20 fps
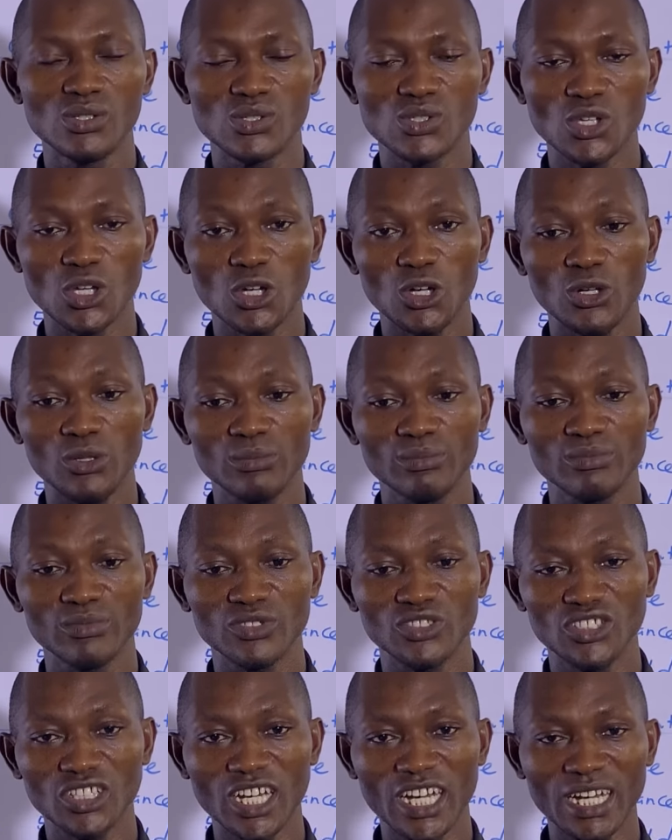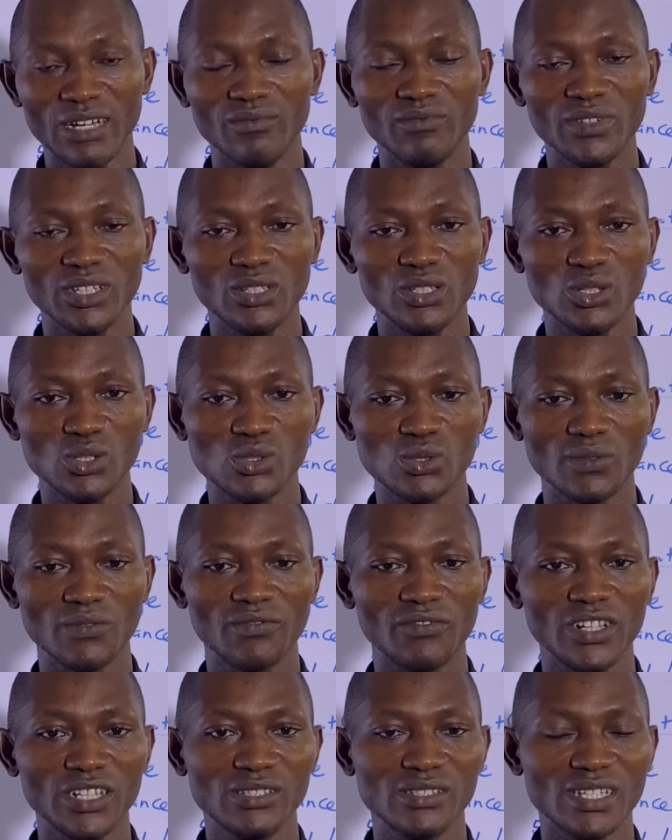So share our videos to
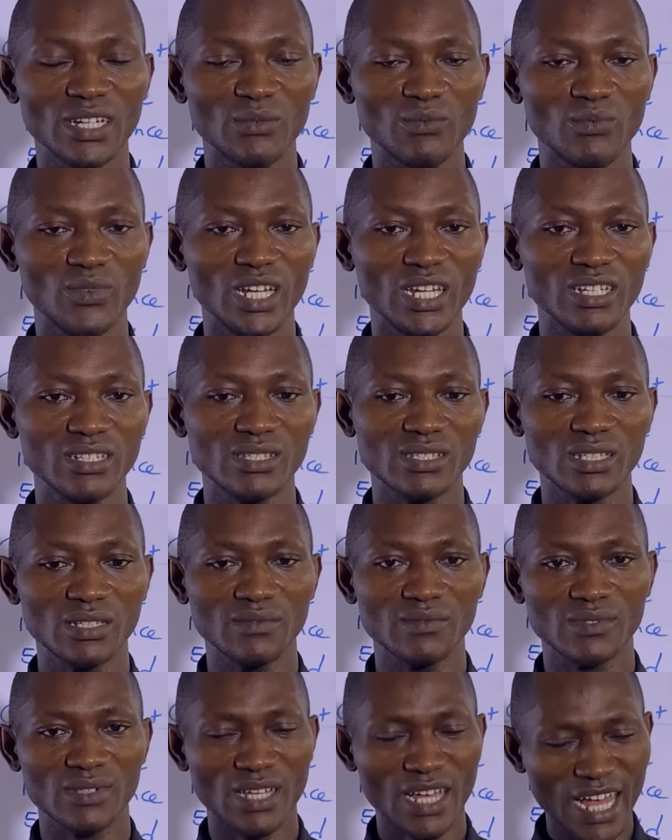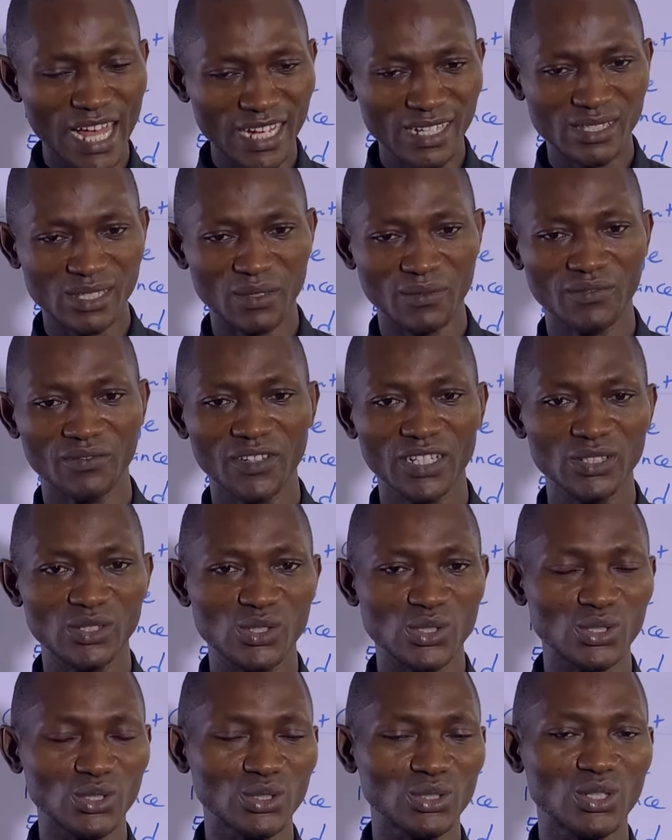friends and relatives. Ask a friend
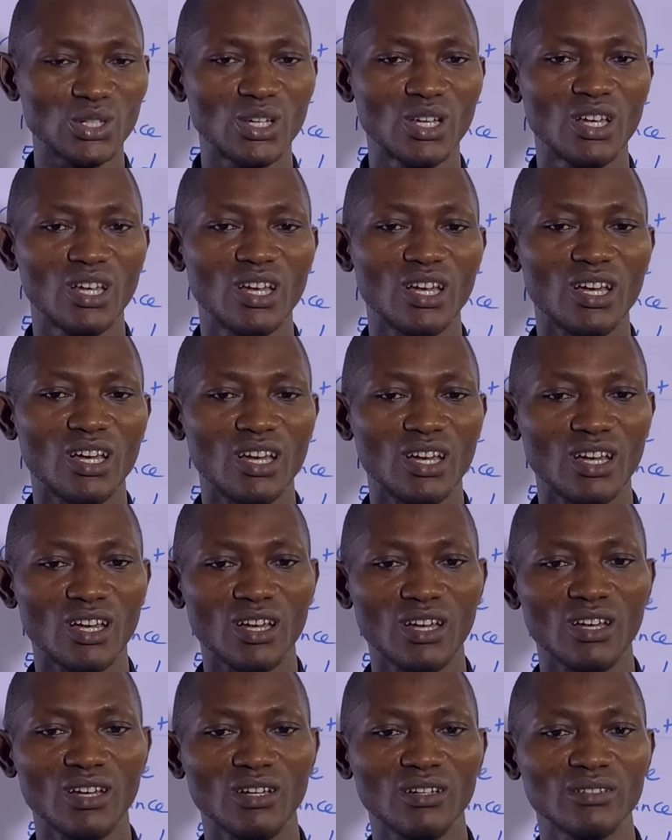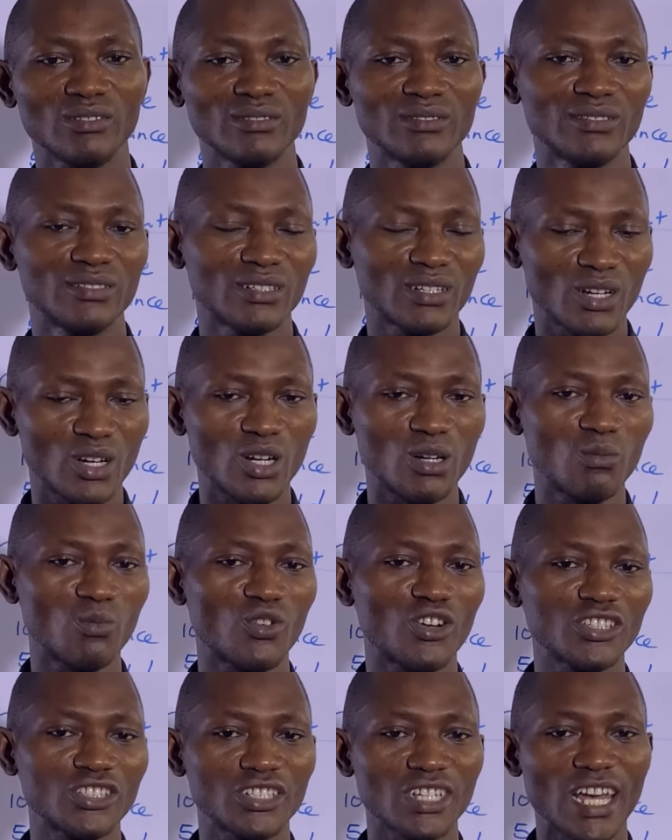to uh, come
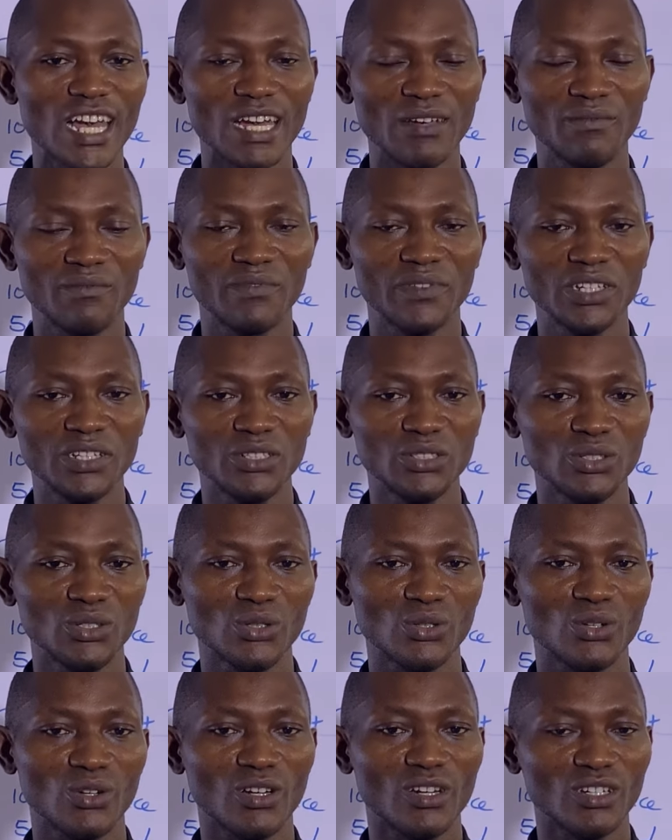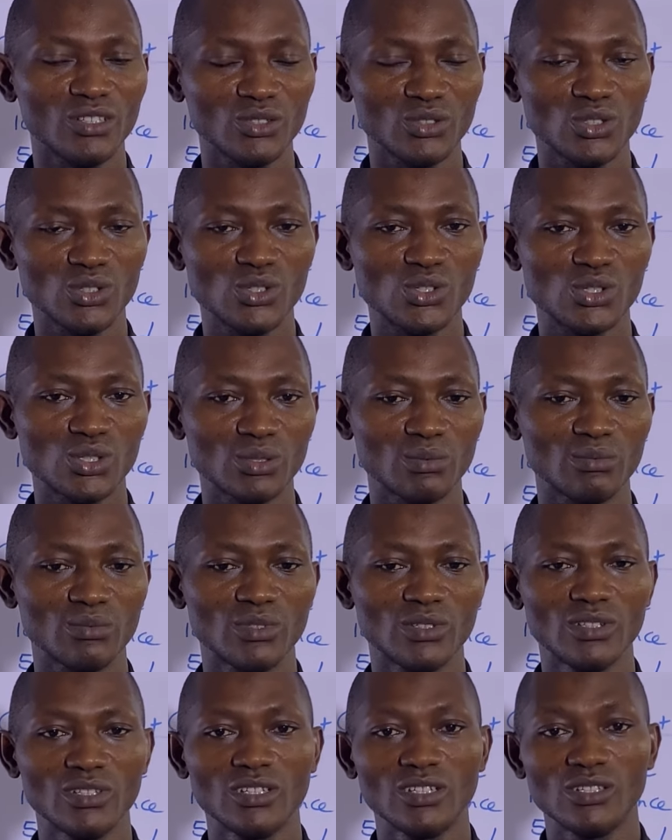watch our video on YouTube.
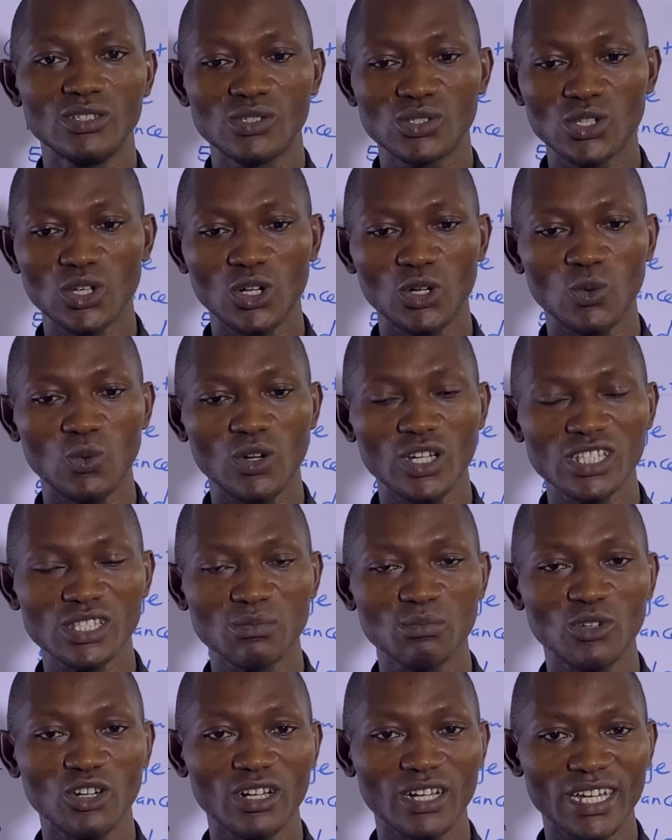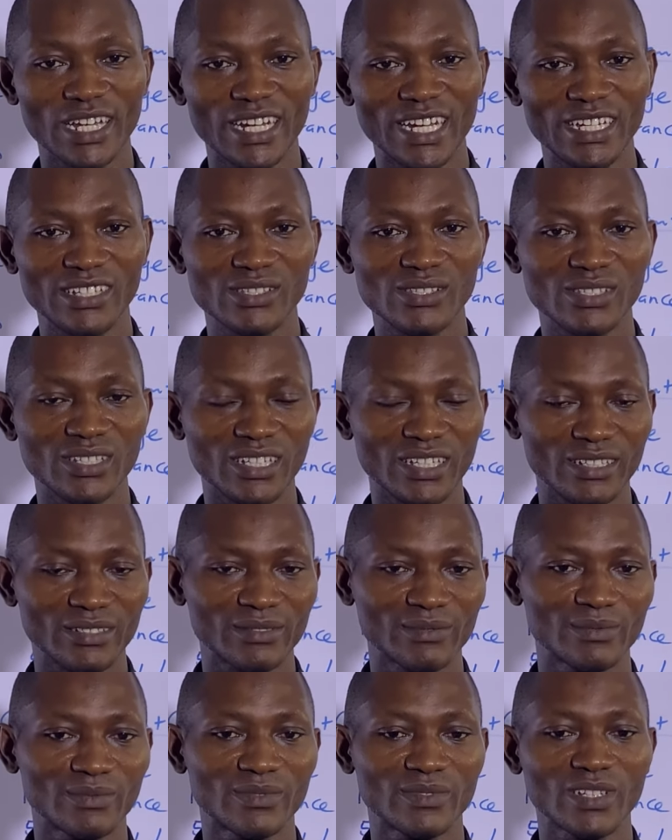So what more can I say?
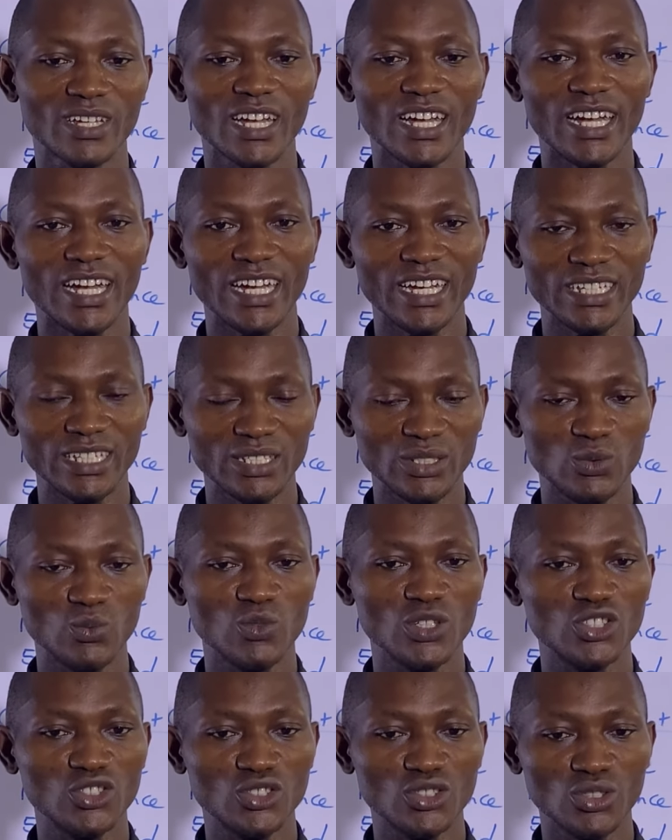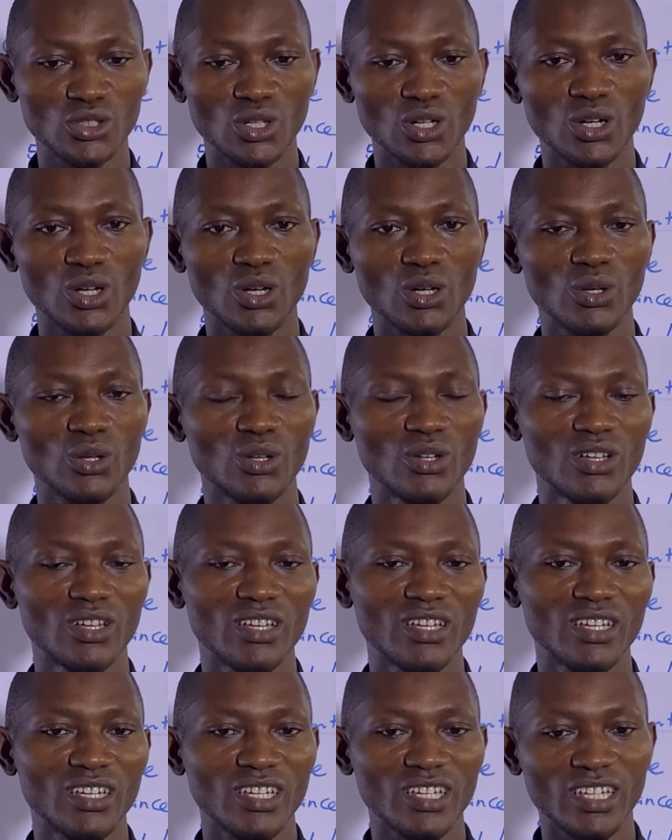I wish you all
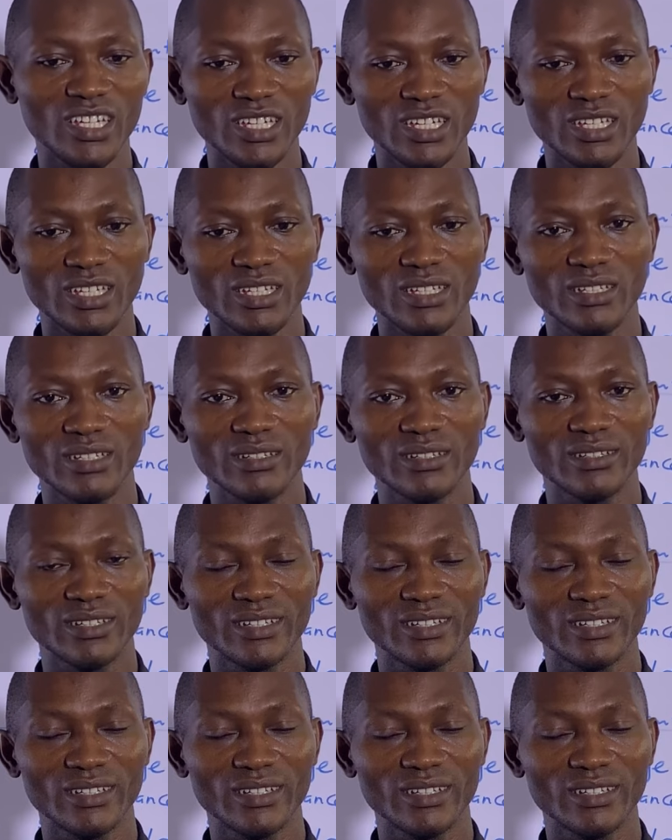a